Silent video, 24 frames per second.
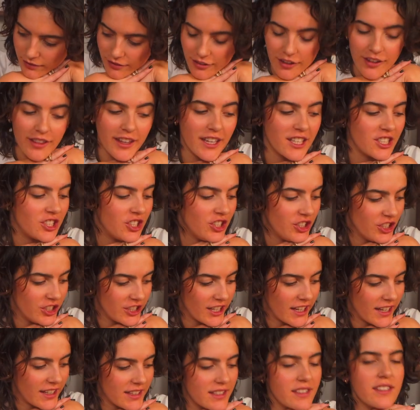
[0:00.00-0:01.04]
for this.
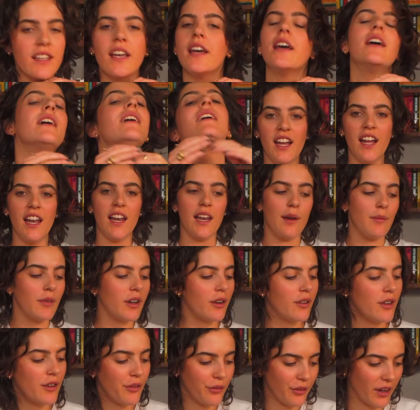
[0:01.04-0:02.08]
Let me know
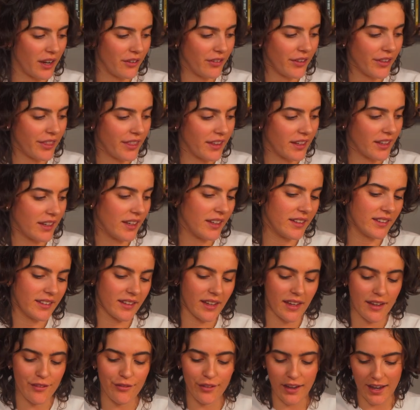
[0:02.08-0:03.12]
what your favourite thing is,
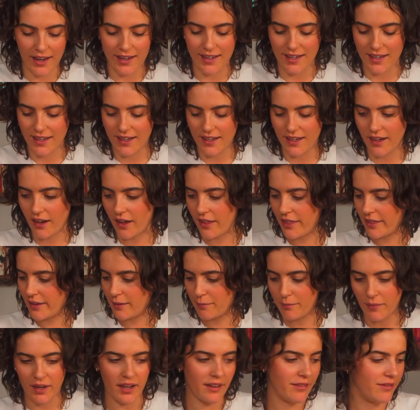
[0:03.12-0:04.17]
if any. I
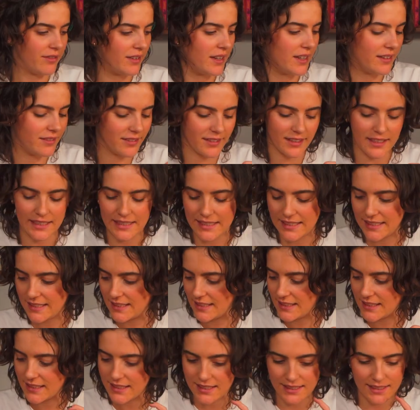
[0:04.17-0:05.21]
think my favourite
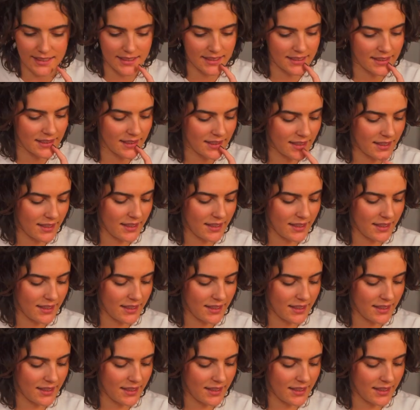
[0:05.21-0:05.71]
is